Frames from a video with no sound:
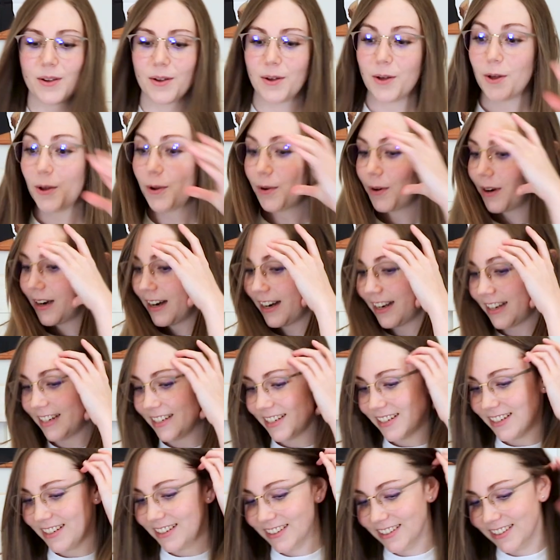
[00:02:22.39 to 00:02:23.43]

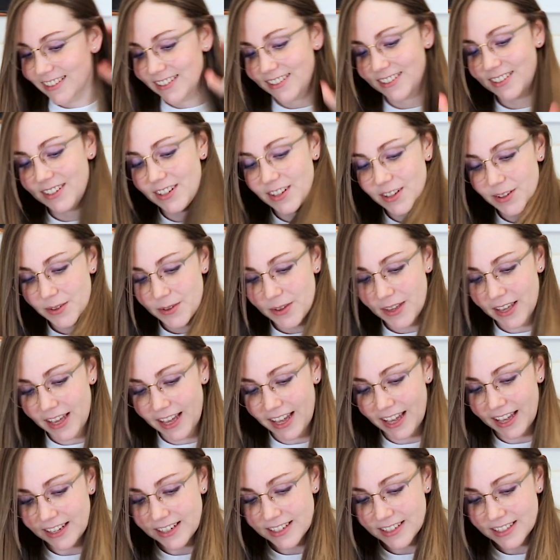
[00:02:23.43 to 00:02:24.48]
alright.
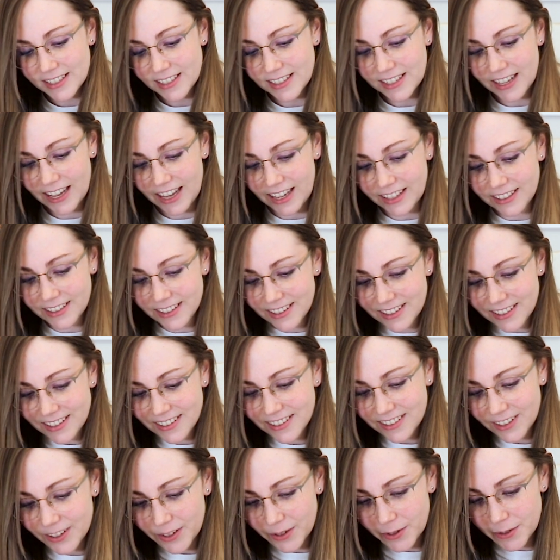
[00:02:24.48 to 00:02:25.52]
Okay, yes,
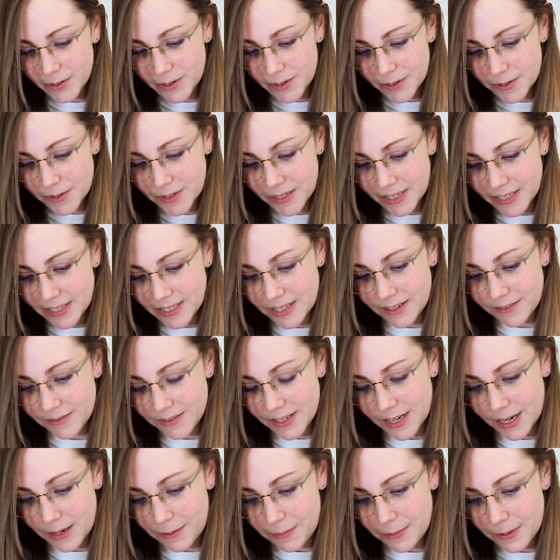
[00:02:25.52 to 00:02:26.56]
Gojo does have
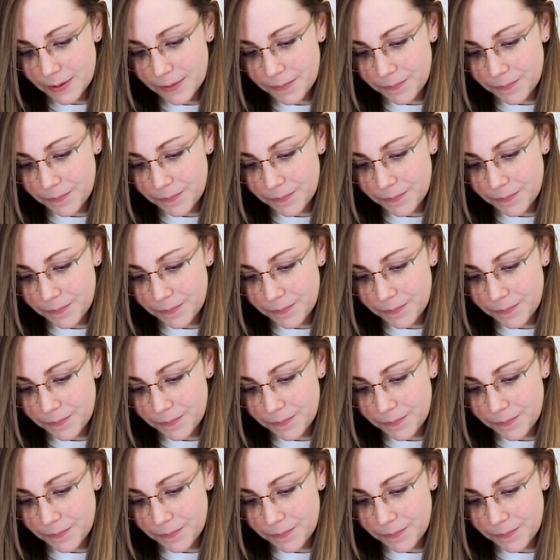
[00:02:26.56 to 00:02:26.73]
tape.